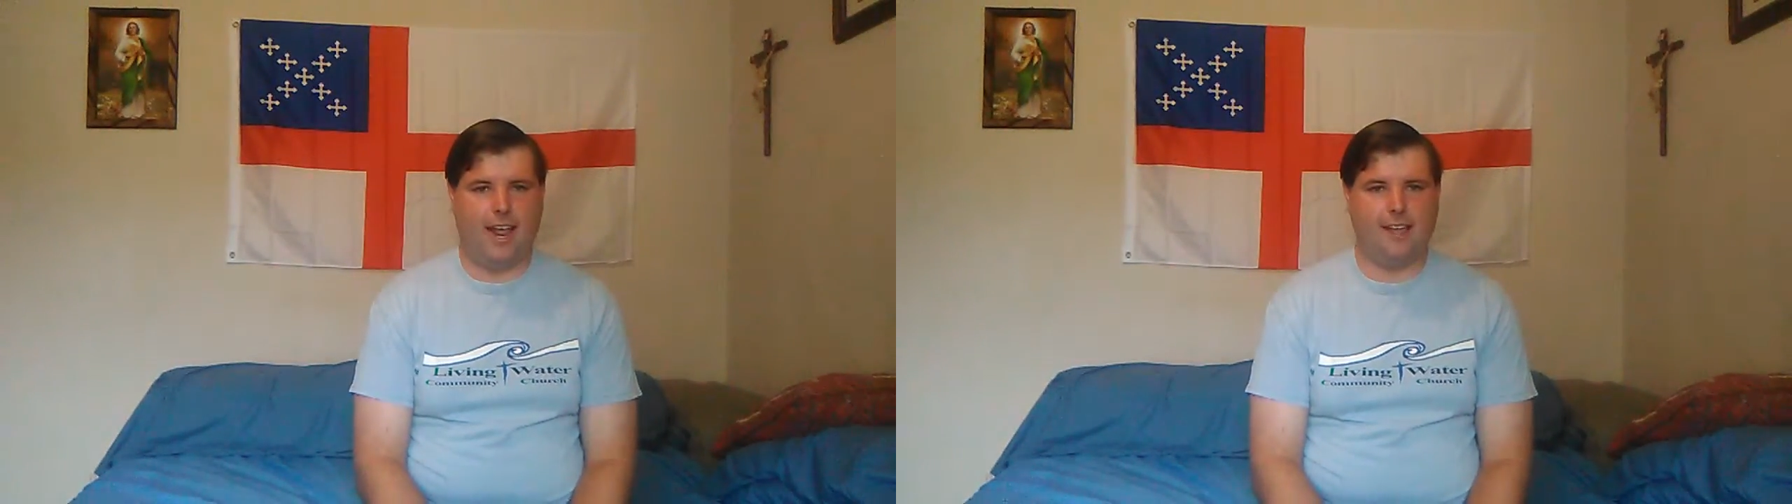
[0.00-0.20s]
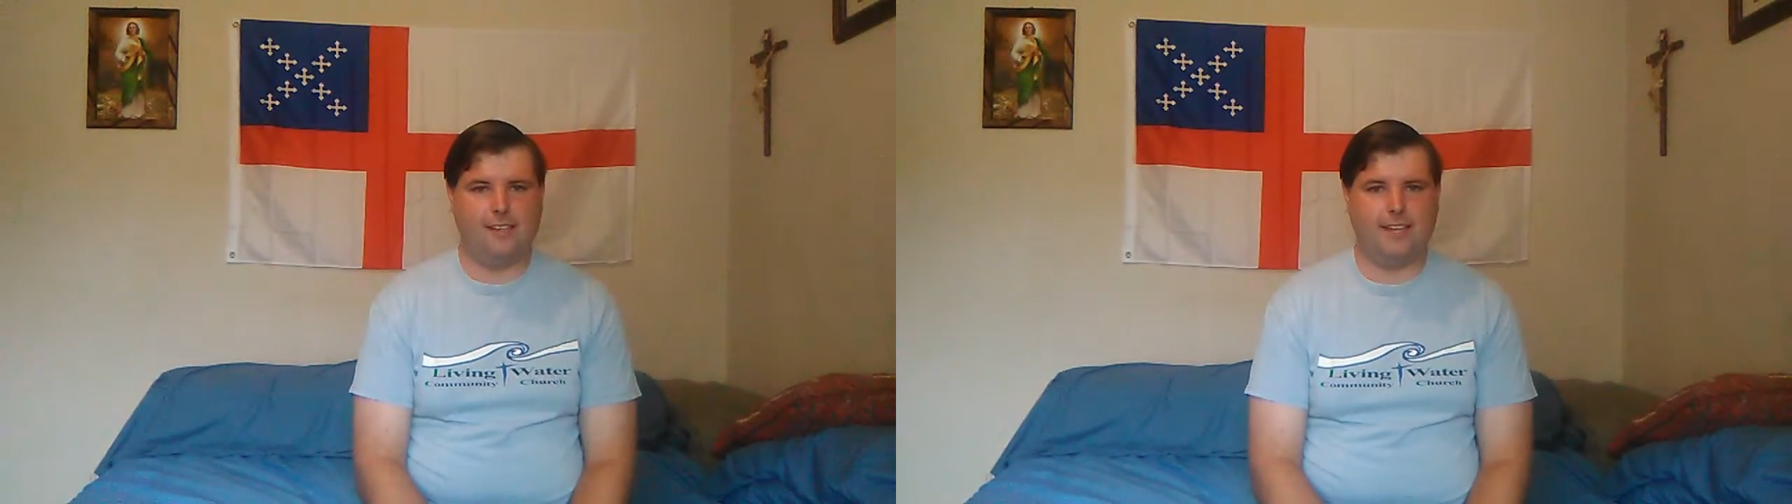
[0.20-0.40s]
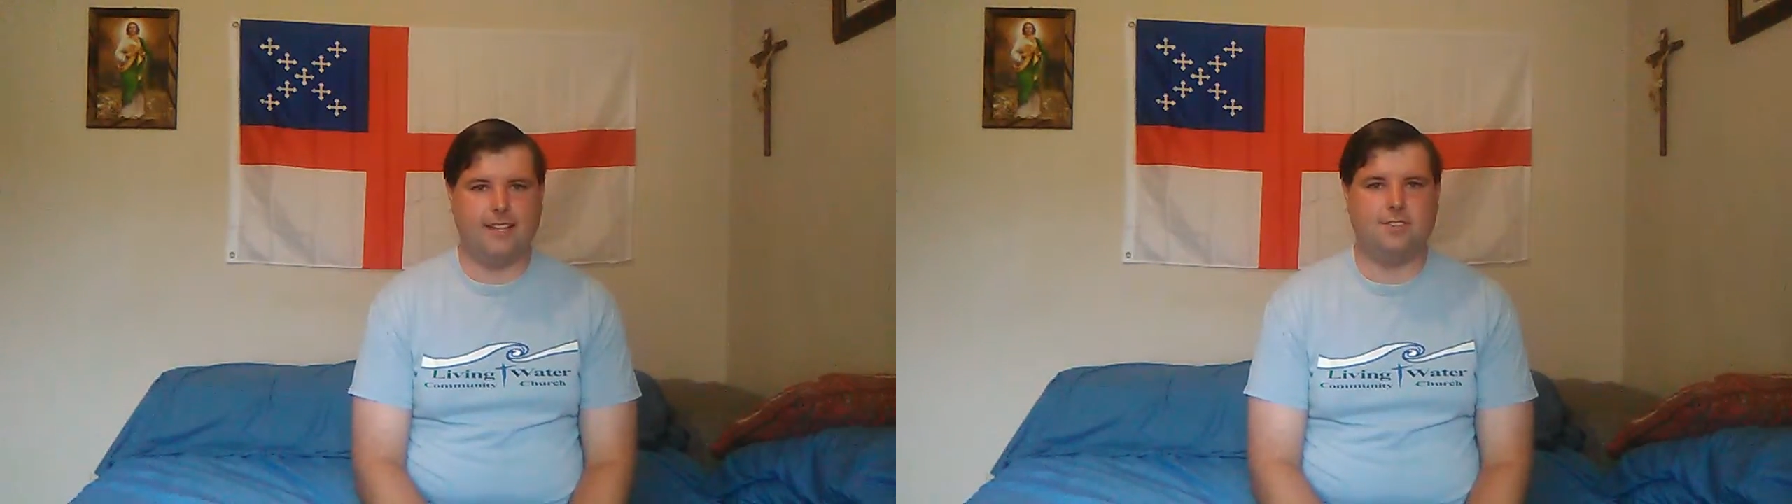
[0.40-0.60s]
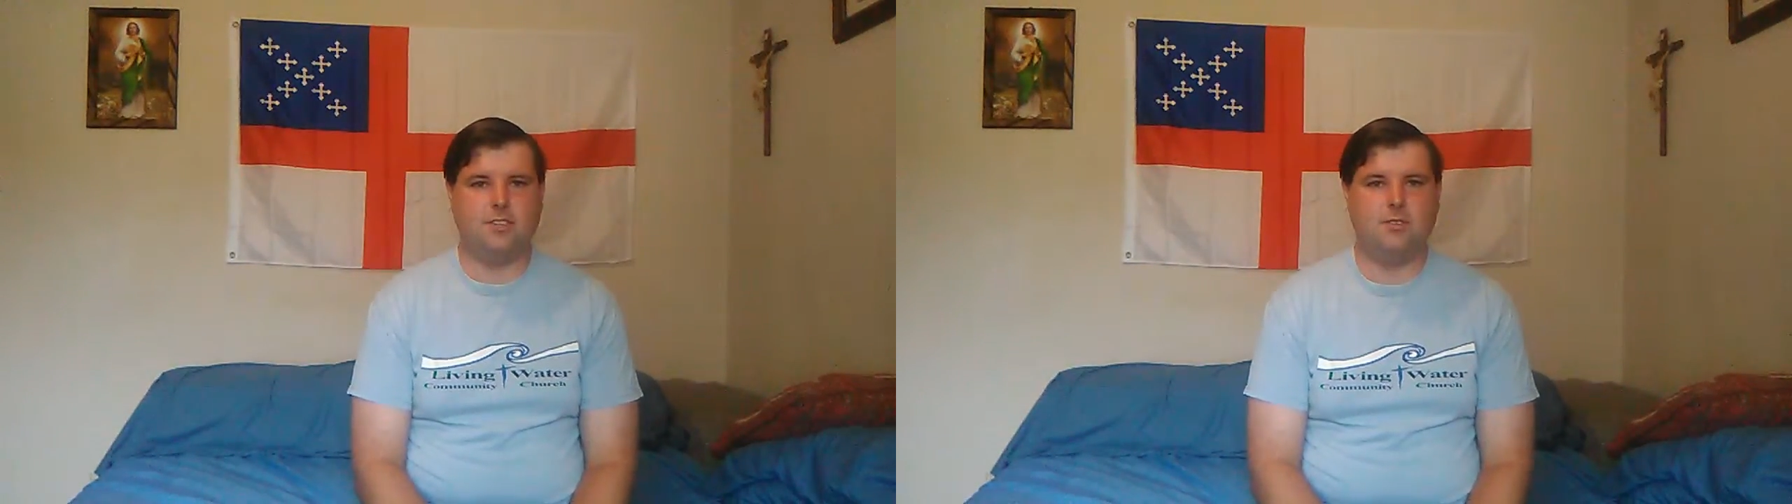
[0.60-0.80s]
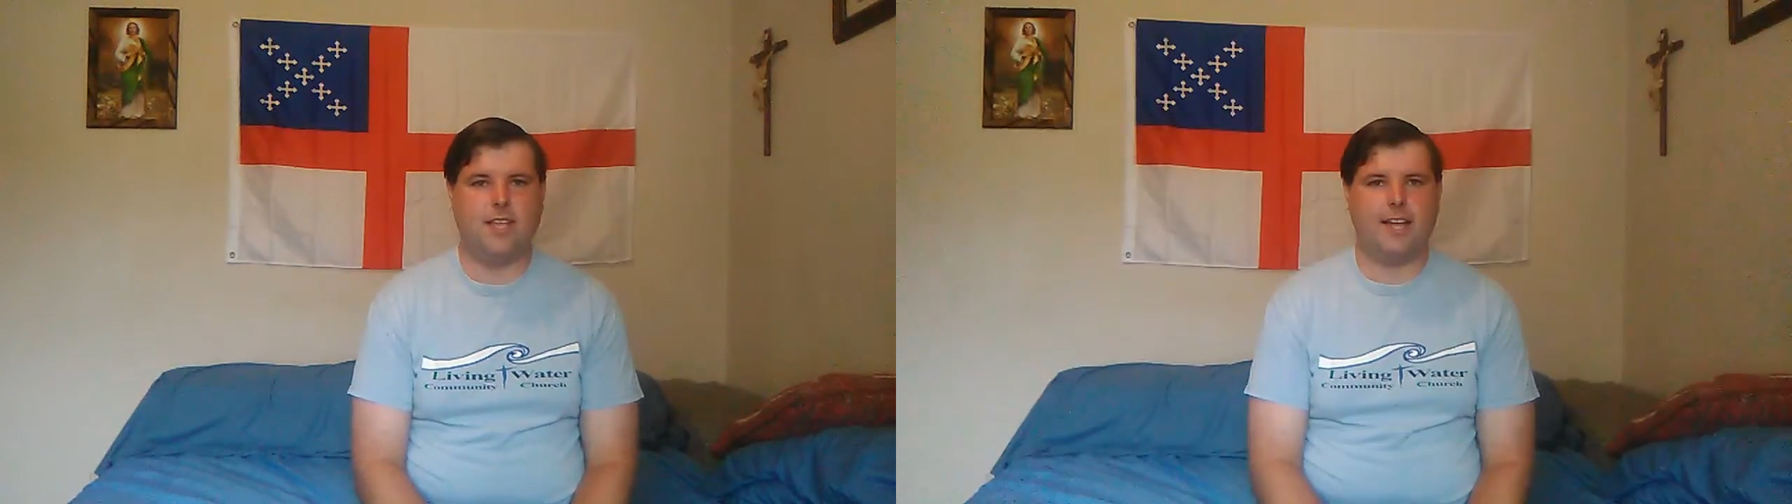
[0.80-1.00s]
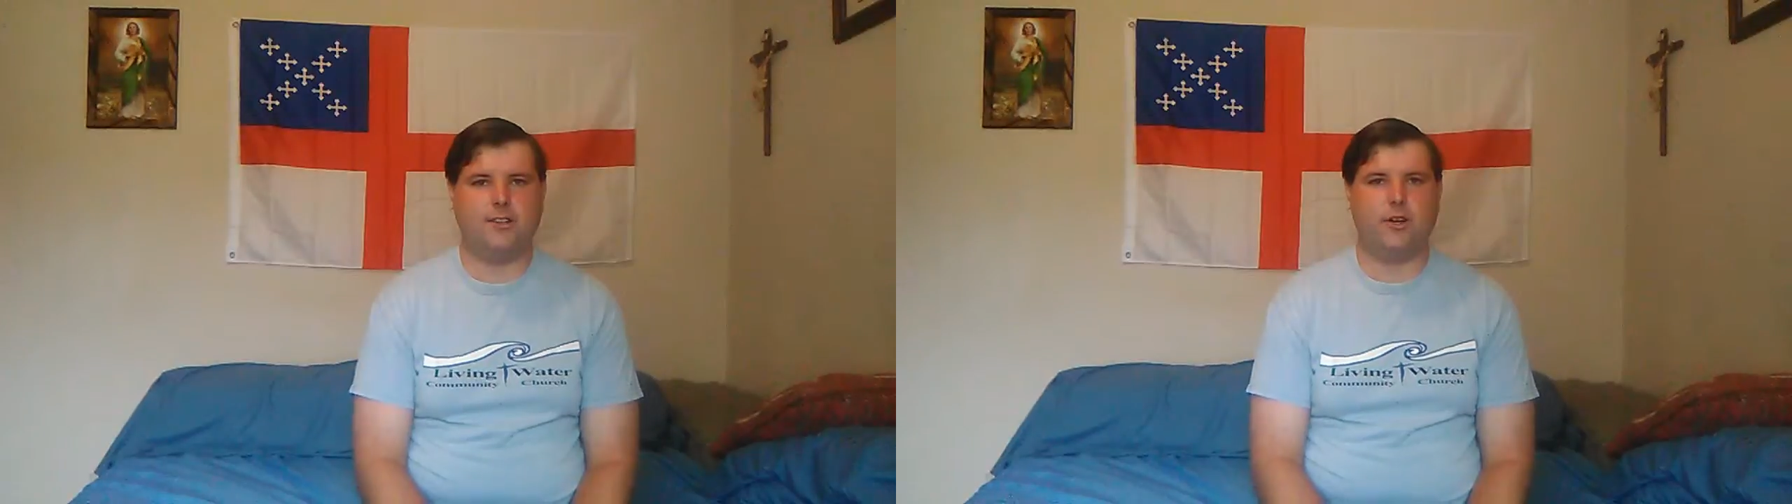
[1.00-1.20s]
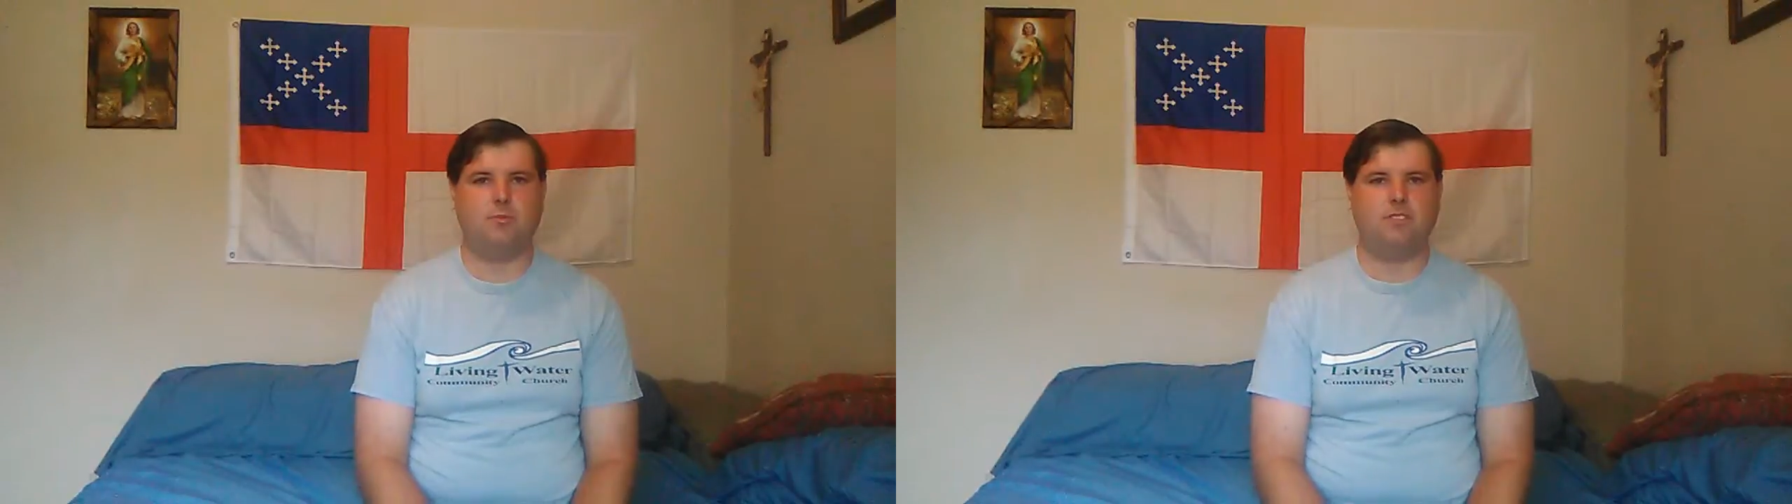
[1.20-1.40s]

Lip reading: Anglicans use that term